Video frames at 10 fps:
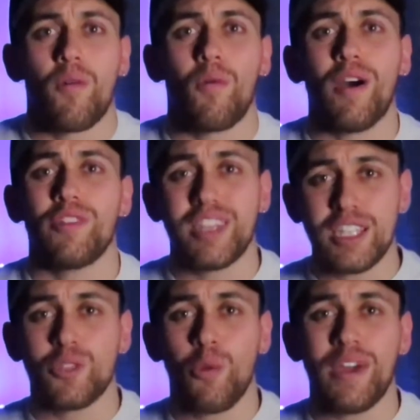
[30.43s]
Well,
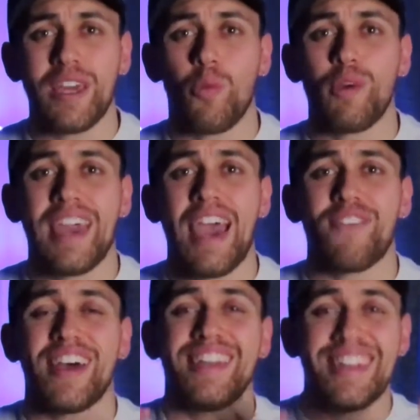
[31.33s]
this week we
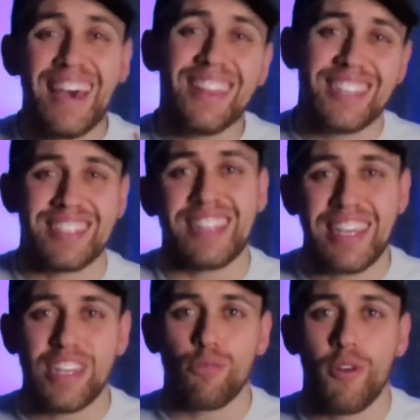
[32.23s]
have another
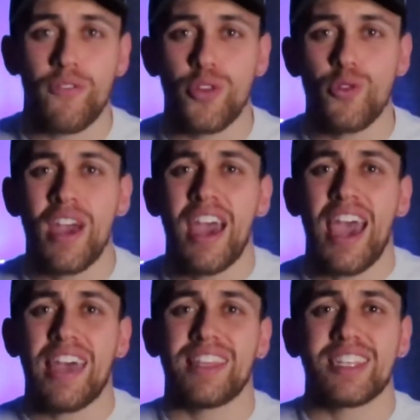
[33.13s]
sneaker review,
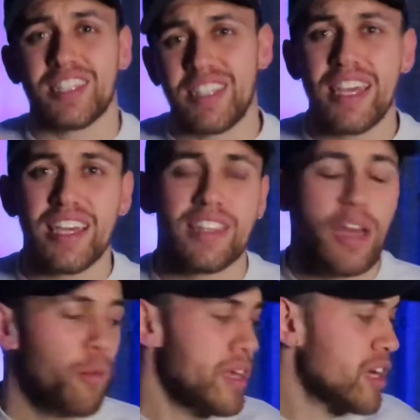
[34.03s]
and the sneaker
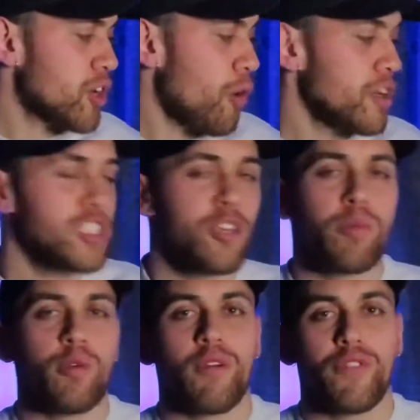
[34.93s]
that we are going to
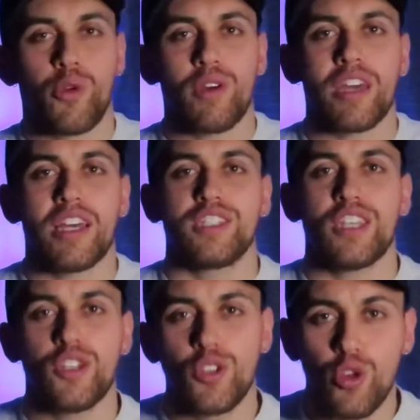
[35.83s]
be reviewing is
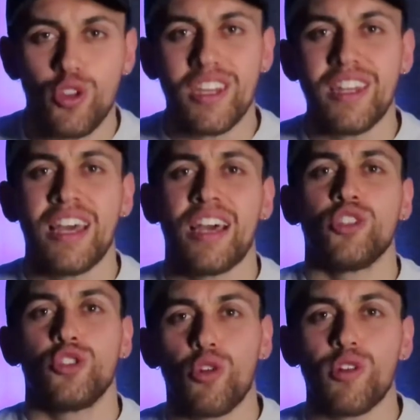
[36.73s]
the Union
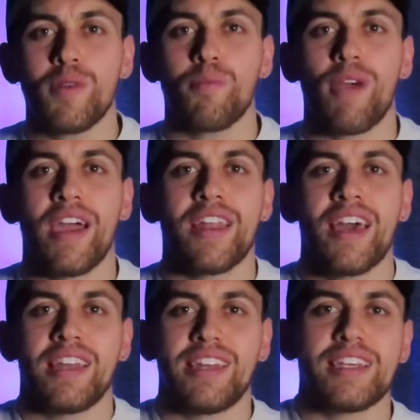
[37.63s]
Jordan brand
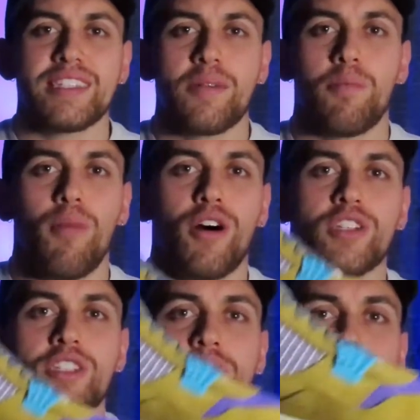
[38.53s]
Desert
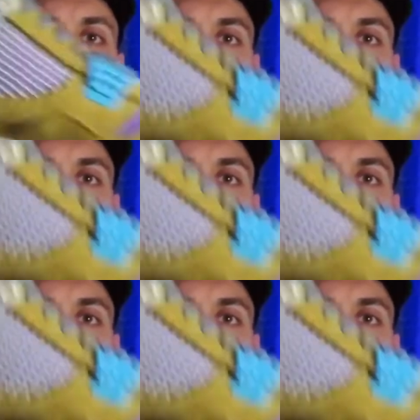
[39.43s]
Moss.